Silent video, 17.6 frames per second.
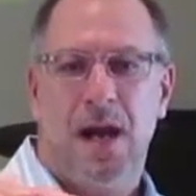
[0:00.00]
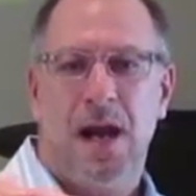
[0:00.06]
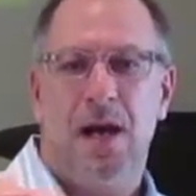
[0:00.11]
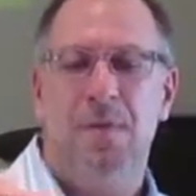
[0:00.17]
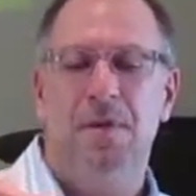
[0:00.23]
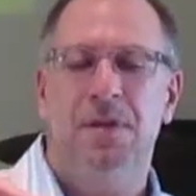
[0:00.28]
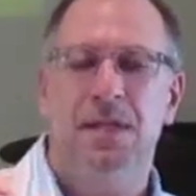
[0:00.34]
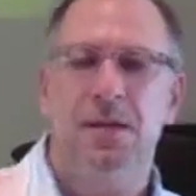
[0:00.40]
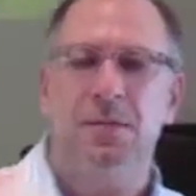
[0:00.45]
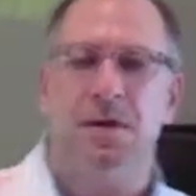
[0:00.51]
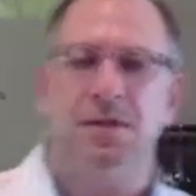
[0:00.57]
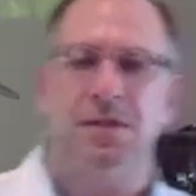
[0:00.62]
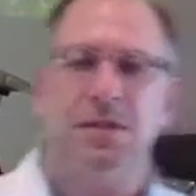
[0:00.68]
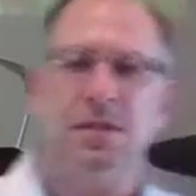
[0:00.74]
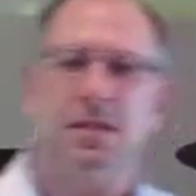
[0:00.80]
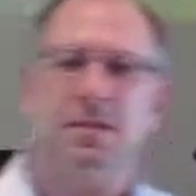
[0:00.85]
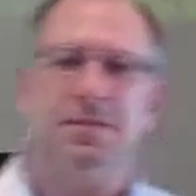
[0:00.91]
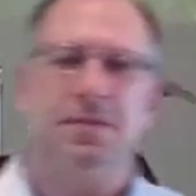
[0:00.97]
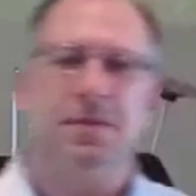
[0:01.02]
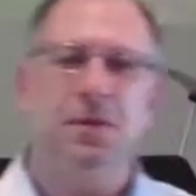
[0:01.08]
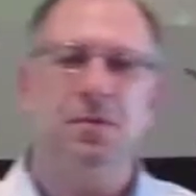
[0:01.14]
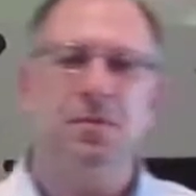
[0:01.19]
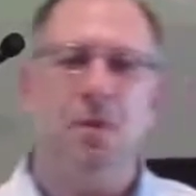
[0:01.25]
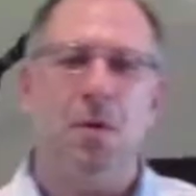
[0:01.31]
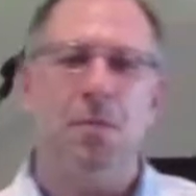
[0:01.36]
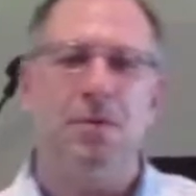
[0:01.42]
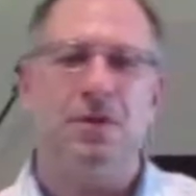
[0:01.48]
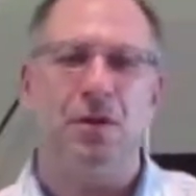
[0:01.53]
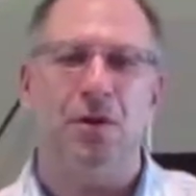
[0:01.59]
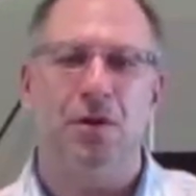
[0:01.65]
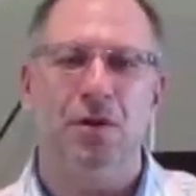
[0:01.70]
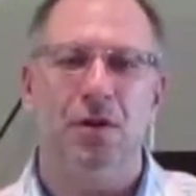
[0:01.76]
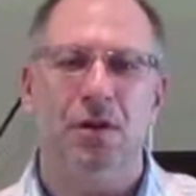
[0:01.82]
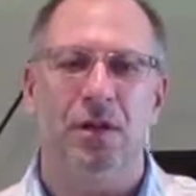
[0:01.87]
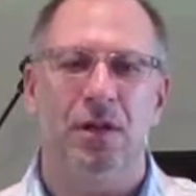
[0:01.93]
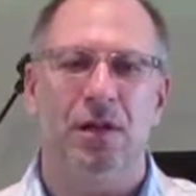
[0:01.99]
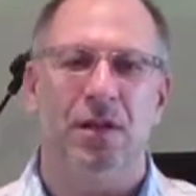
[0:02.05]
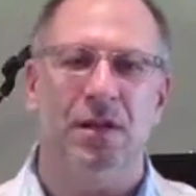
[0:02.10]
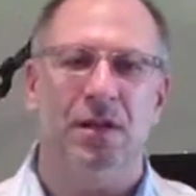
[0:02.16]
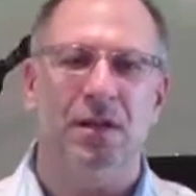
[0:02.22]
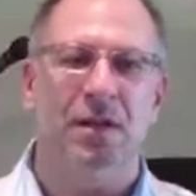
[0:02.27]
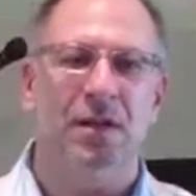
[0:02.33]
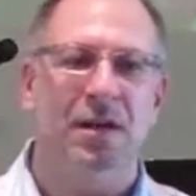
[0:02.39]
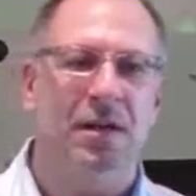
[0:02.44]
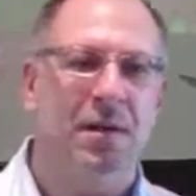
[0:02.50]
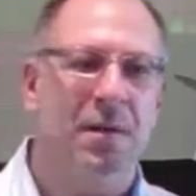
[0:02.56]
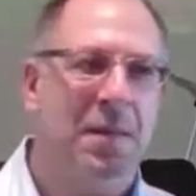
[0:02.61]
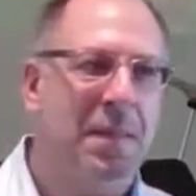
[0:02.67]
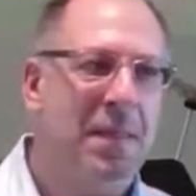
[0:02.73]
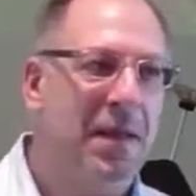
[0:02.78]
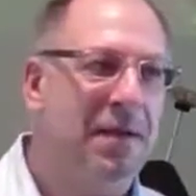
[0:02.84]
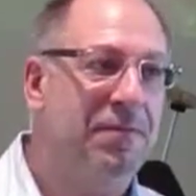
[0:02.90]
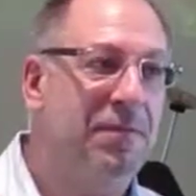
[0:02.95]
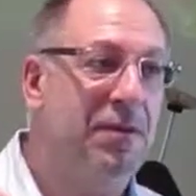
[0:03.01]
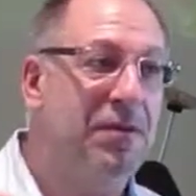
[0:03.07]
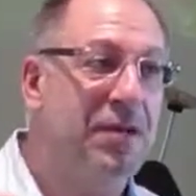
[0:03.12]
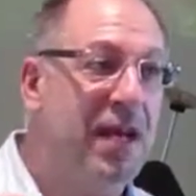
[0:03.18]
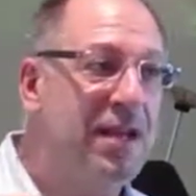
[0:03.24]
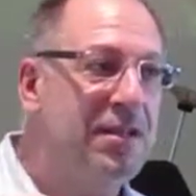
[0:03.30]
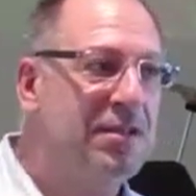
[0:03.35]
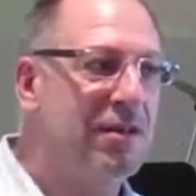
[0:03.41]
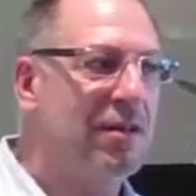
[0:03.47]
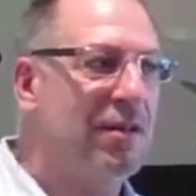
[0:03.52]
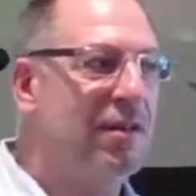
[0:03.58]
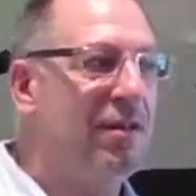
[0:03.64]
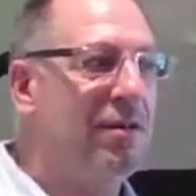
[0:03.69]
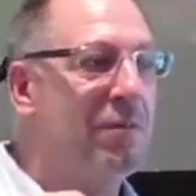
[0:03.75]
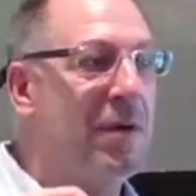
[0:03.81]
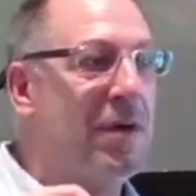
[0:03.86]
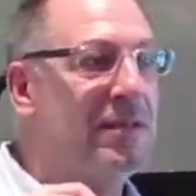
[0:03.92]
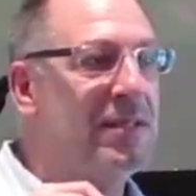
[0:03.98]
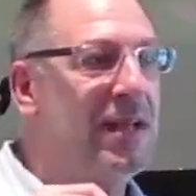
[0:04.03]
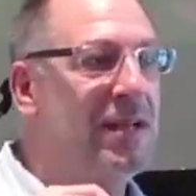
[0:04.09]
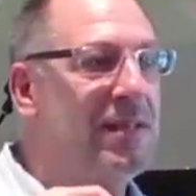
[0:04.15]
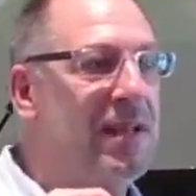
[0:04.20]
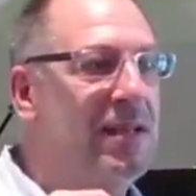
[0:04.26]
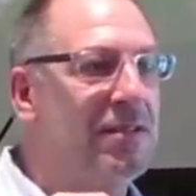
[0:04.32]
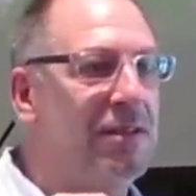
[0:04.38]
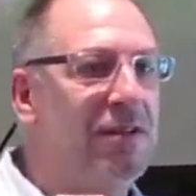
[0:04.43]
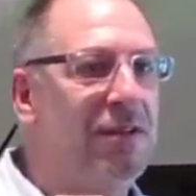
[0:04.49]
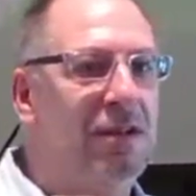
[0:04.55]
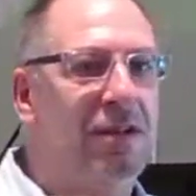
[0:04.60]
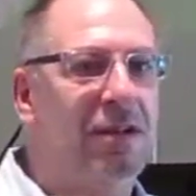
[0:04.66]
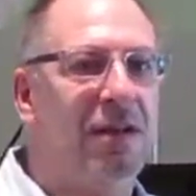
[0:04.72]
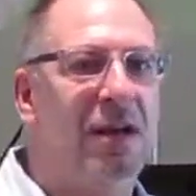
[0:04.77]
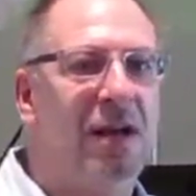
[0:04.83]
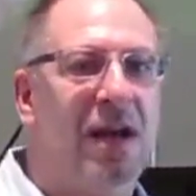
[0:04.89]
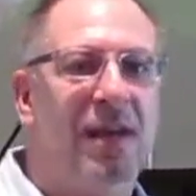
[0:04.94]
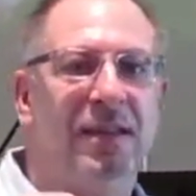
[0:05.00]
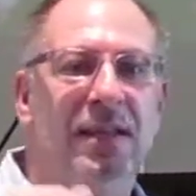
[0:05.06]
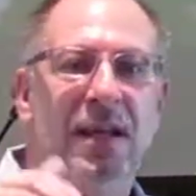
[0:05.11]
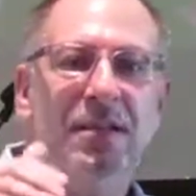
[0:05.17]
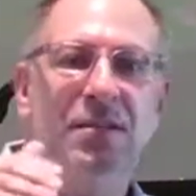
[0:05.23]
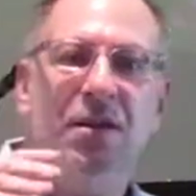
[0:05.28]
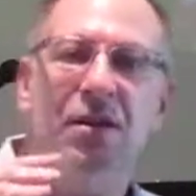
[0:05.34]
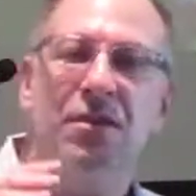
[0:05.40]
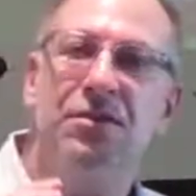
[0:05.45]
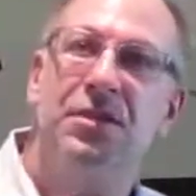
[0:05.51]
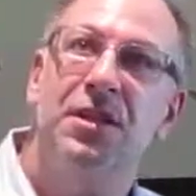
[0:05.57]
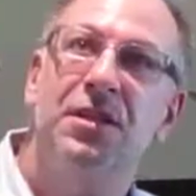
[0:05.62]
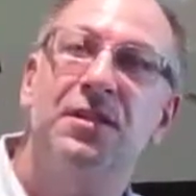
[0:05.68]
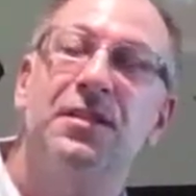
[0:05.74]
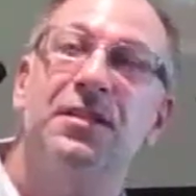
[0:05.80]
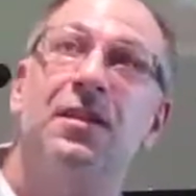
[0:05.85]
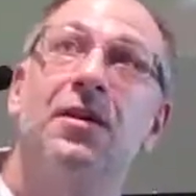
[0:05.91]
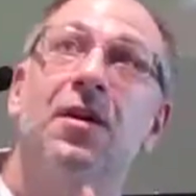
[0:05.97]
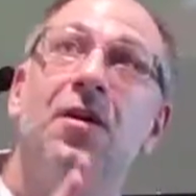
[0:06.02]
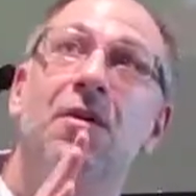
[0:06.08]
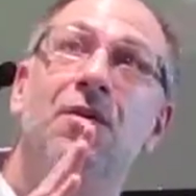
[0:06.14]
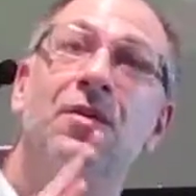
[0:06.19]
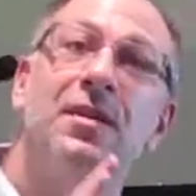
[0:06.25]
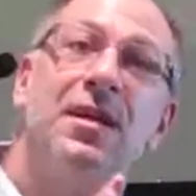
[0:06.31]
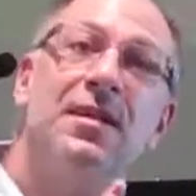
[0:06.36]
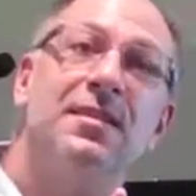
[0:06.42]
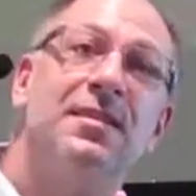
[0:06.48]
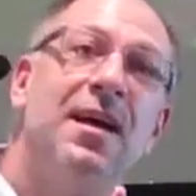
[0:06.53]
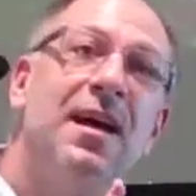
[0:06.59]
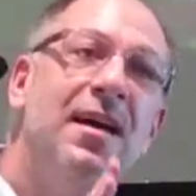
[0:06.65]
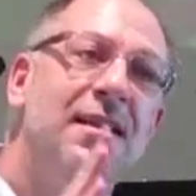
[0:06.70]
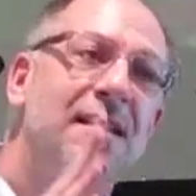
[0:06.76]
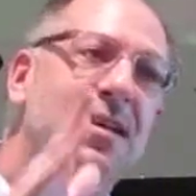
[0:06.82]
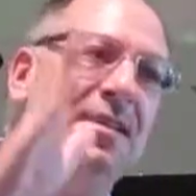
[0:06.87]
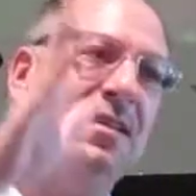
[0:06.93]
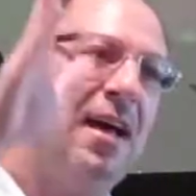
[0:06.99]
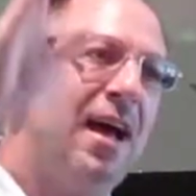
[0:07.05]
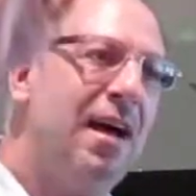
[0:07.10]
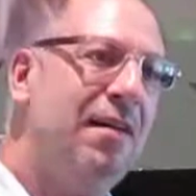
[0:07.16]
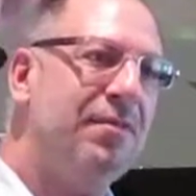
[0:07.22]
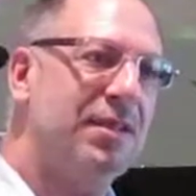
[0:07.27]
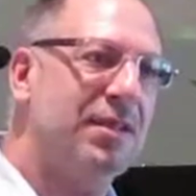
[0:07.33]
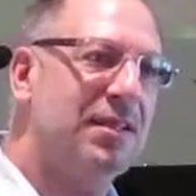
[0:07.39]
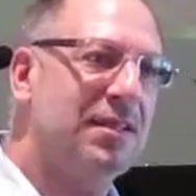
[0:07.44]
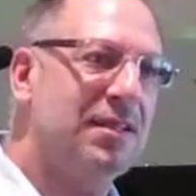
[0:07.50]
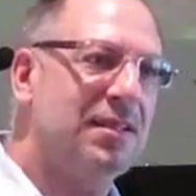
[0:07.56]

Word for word: I mean, think about it, just a few moments earlier, a few days earlier, about 10 days earlier, they saw Jesus go ascend into heaven.